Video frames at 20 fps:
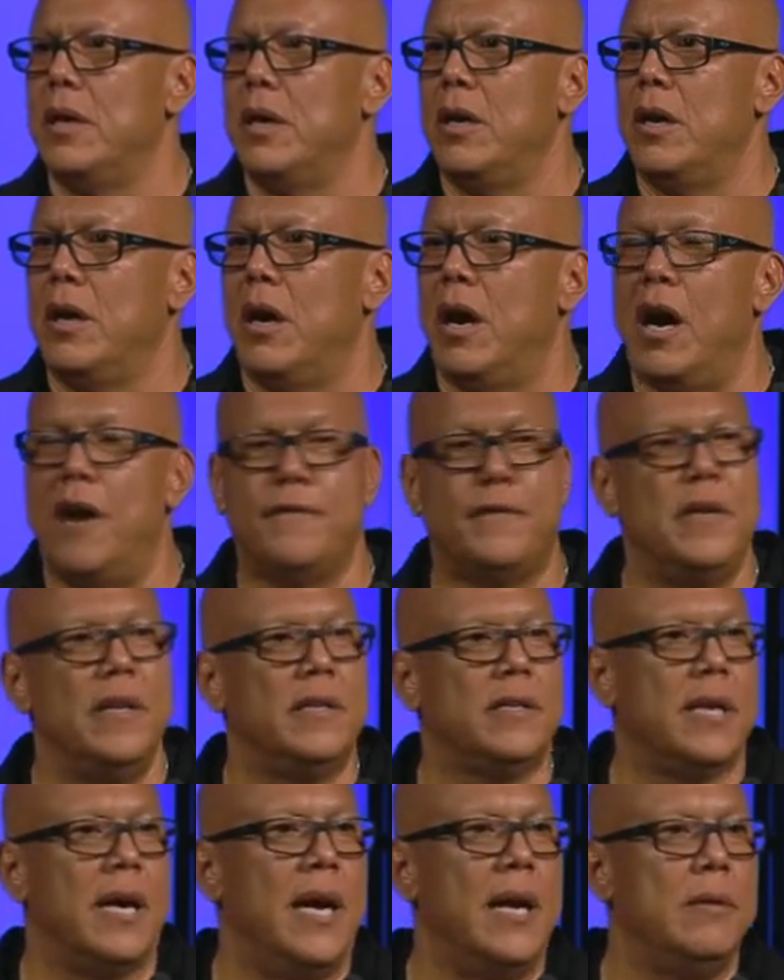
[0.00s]

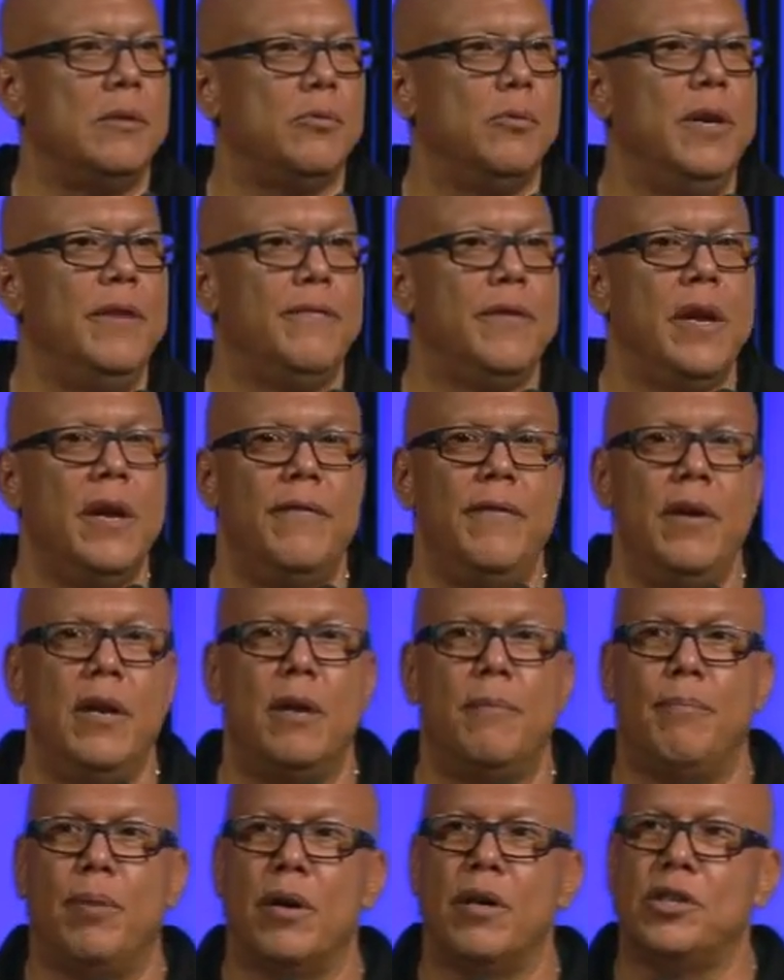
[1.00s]
Oftentimes, we've given
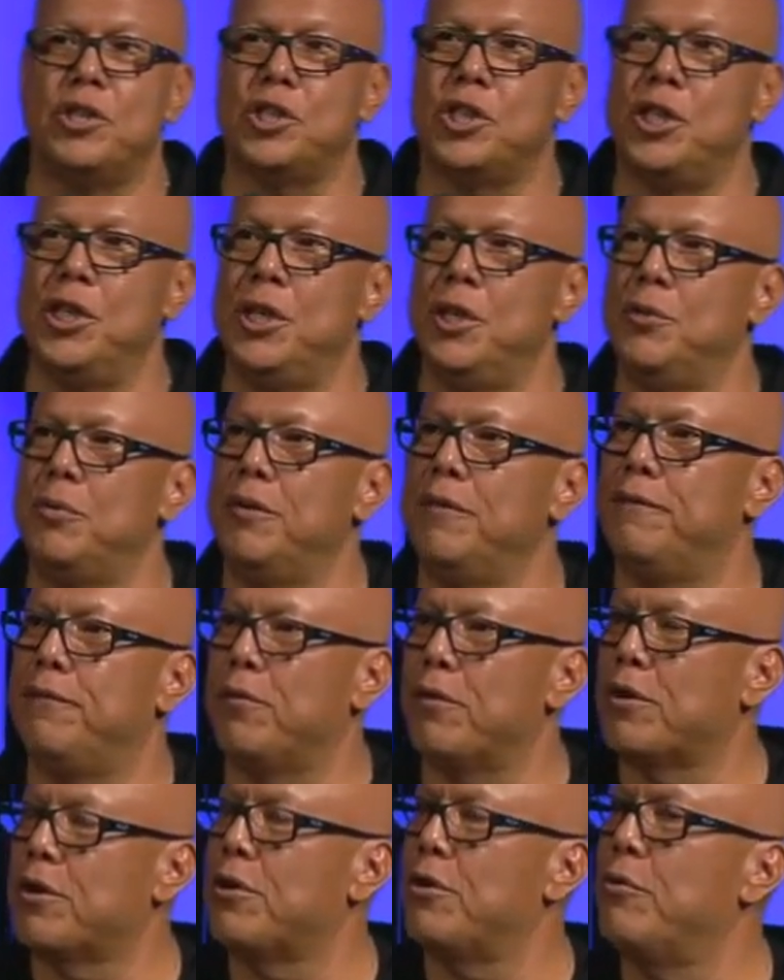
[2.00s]
up our children for
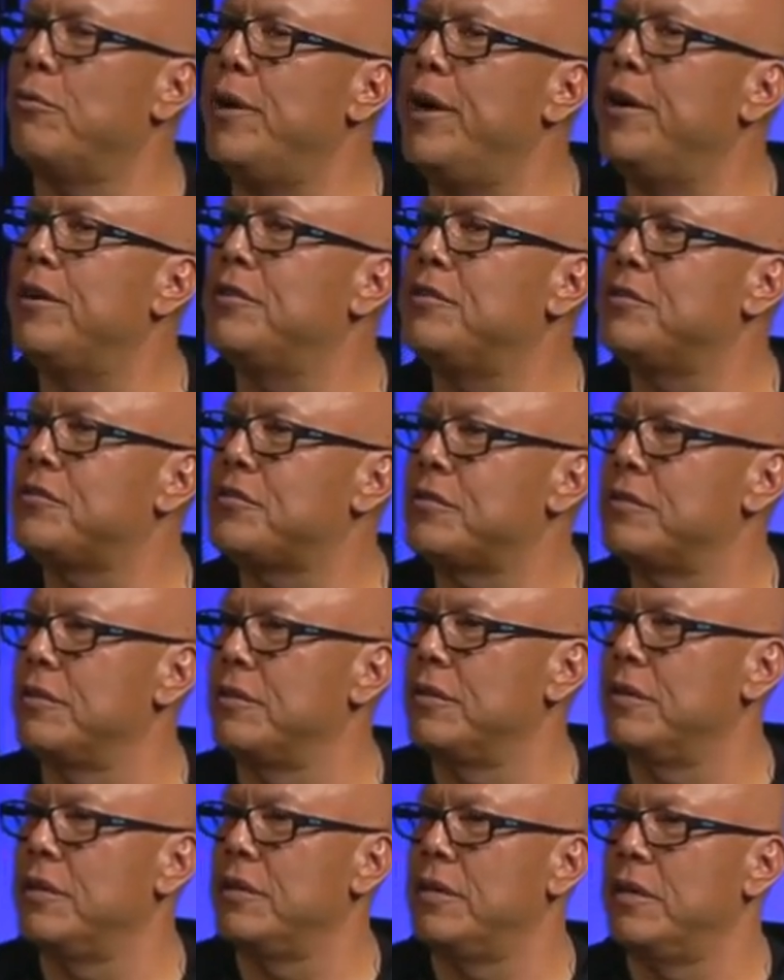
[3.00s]
careers
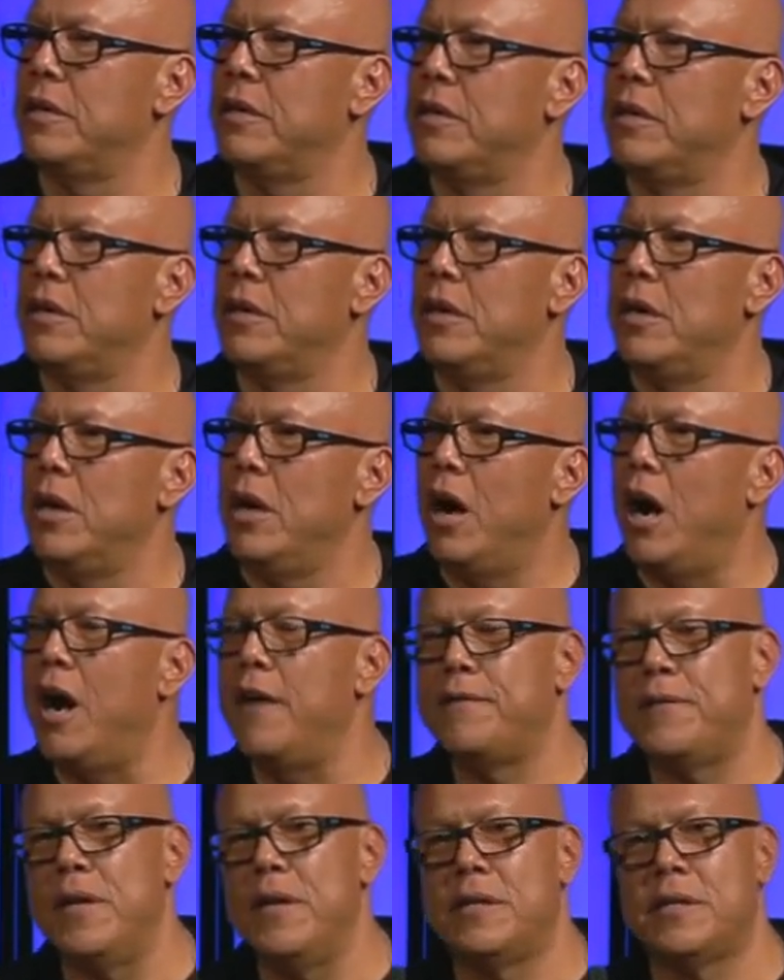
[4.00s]

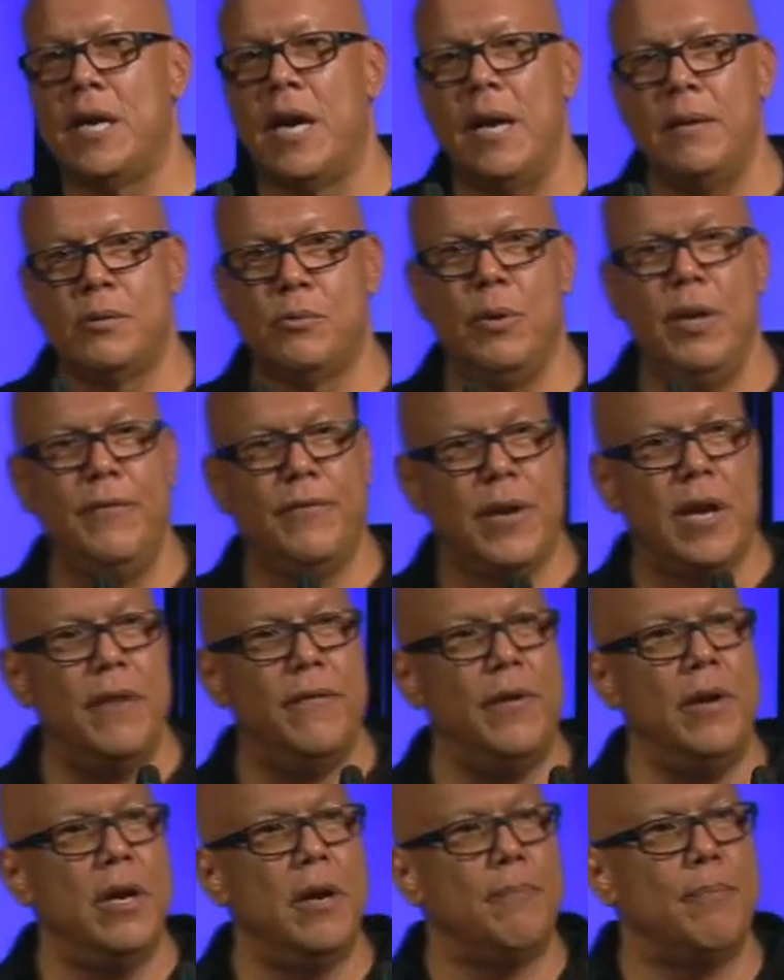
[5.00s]
Oftentimes, we've given
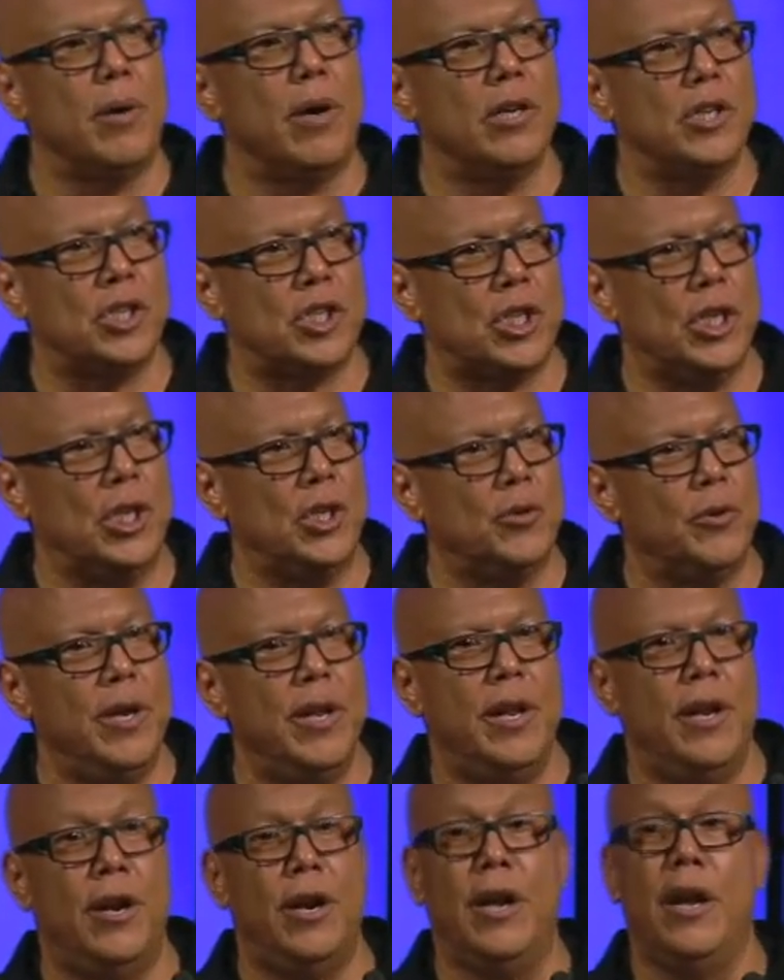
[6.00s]
up our children
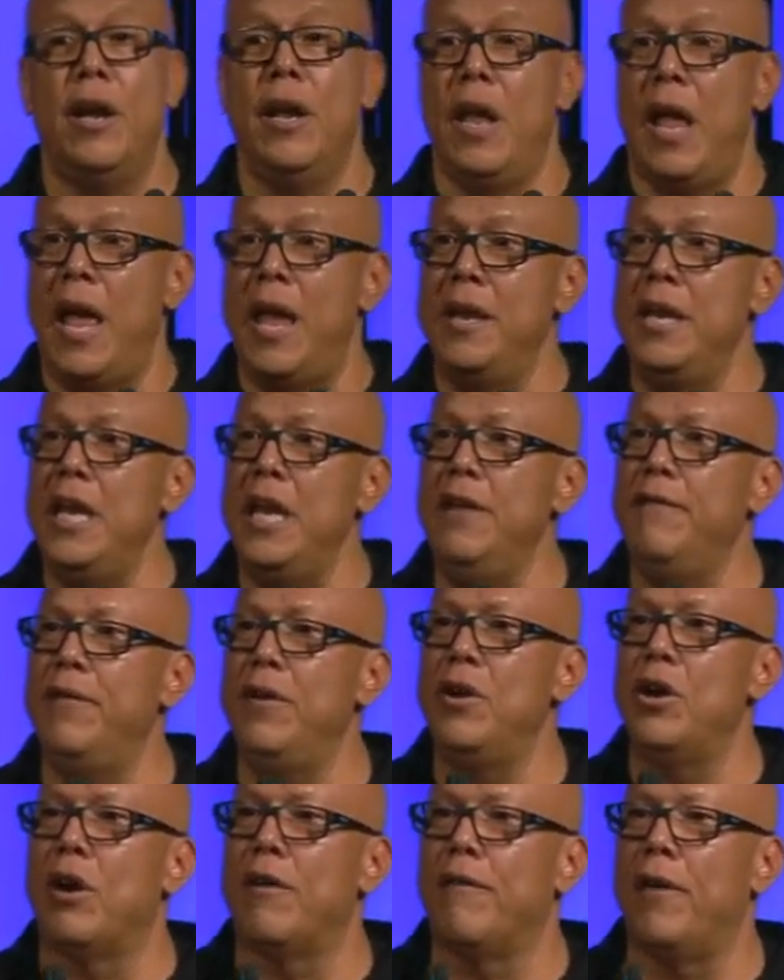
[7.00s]
and, and even
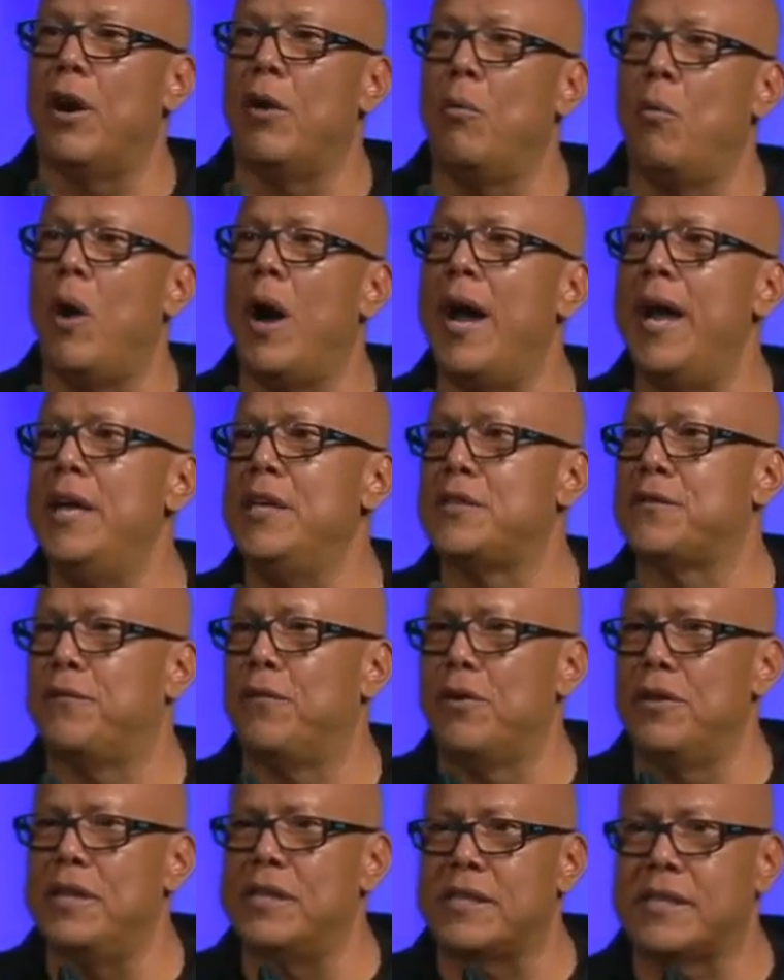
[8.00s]
our, our wives for
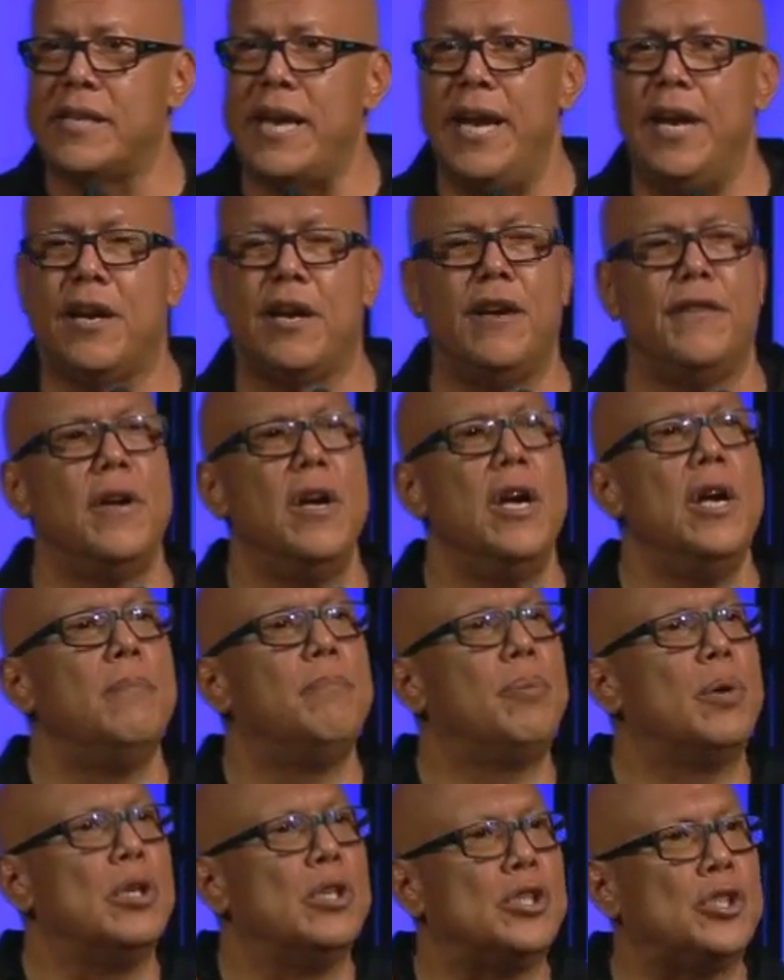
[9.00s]
the sake of
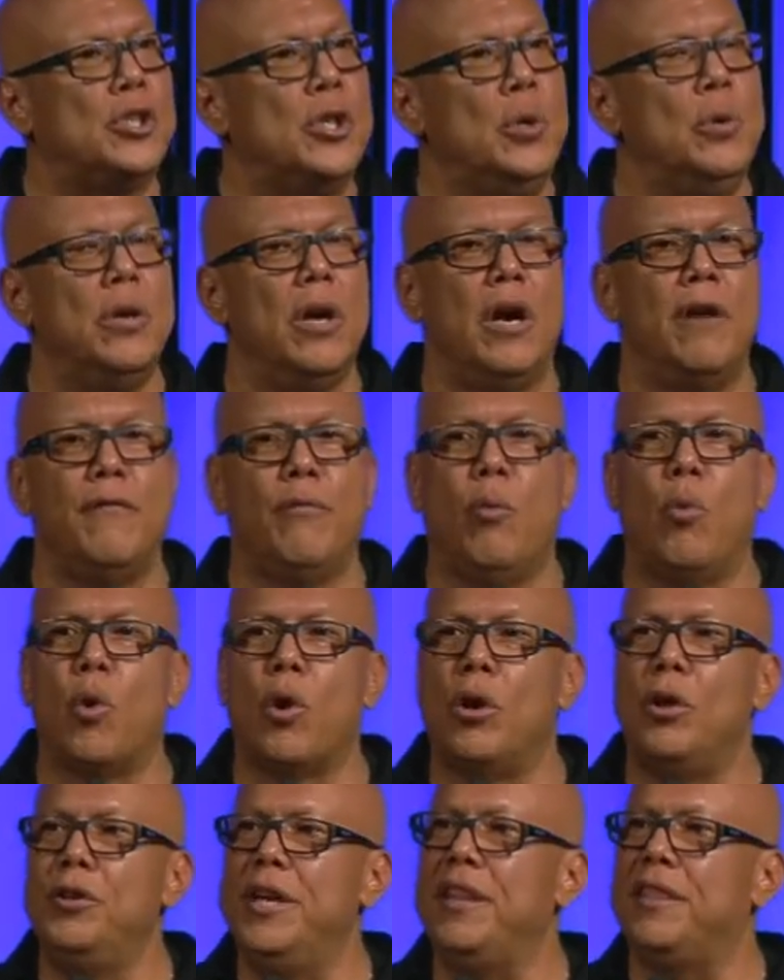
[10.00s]
pursuit of
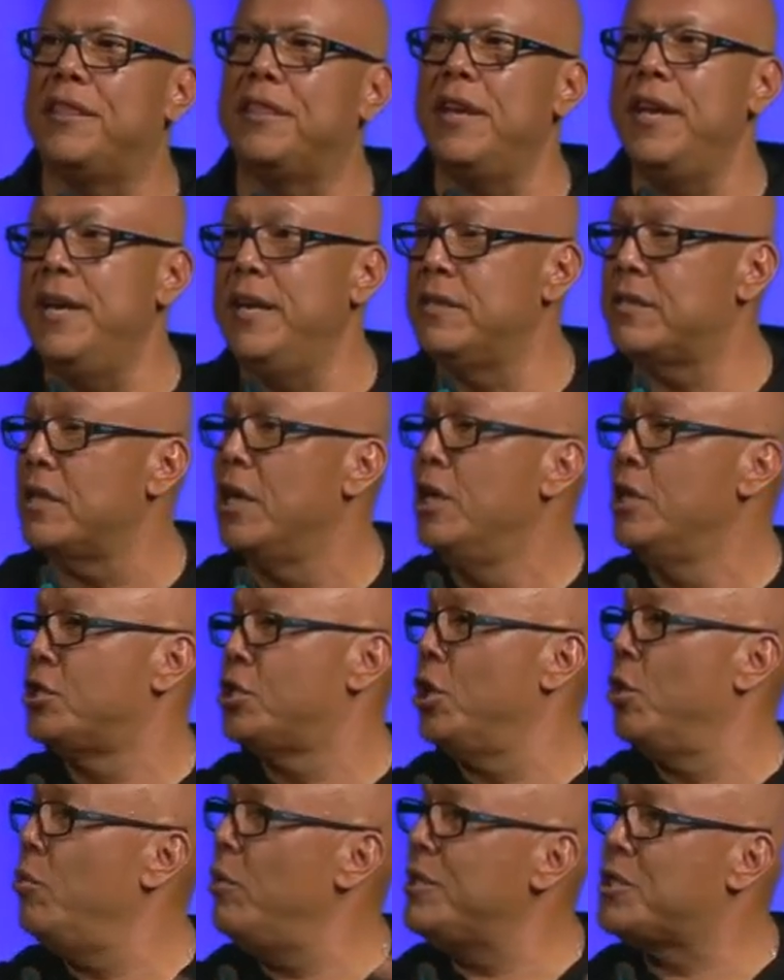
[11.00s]
worldly things. So,
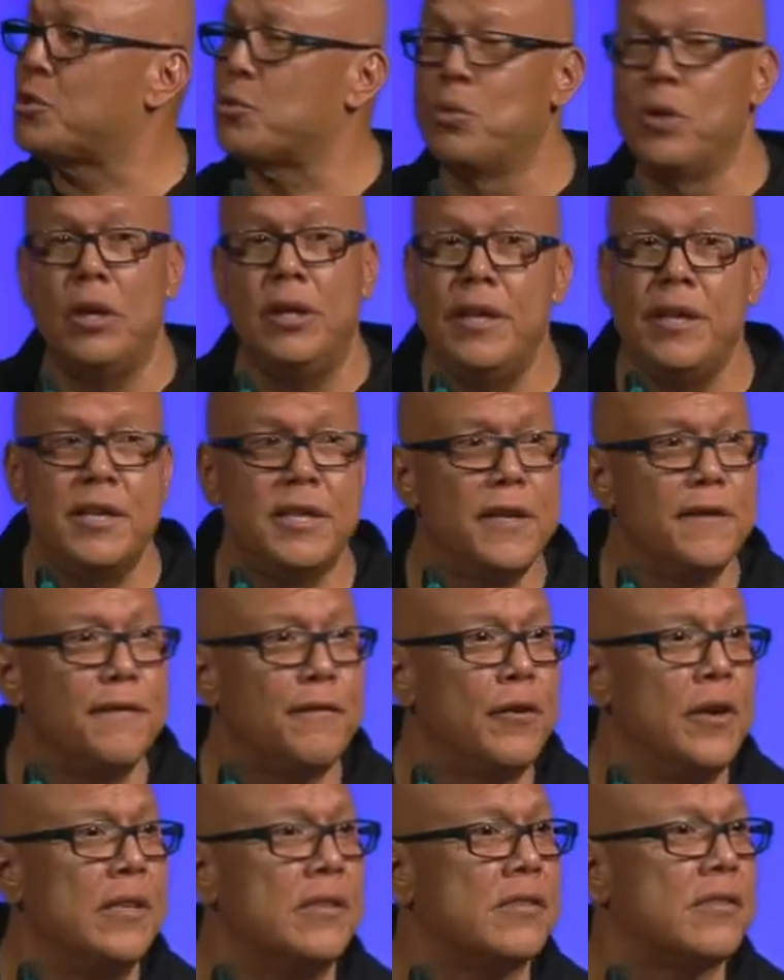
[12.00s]
what's really the
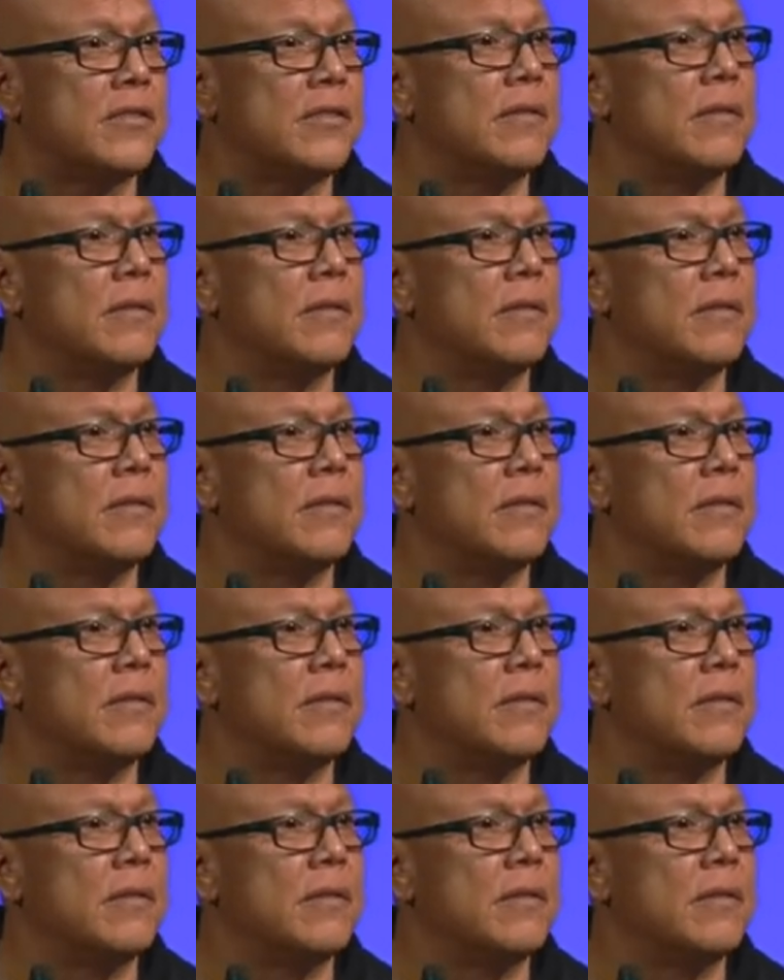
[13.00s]
difference?